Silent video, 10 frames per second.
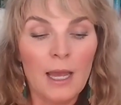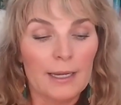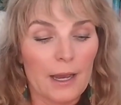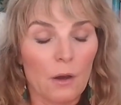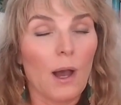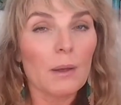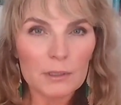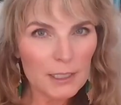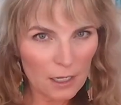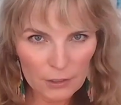Now, I will
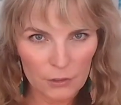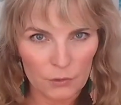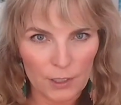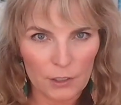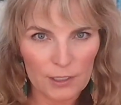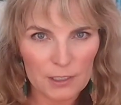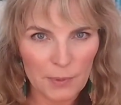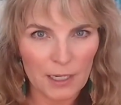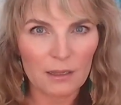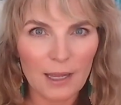tell you that you can
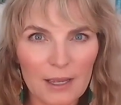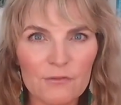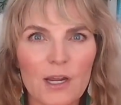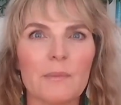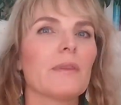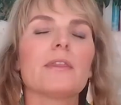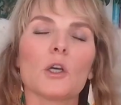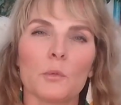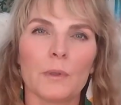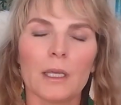spend a lifetime in
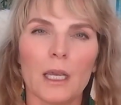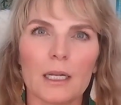therapy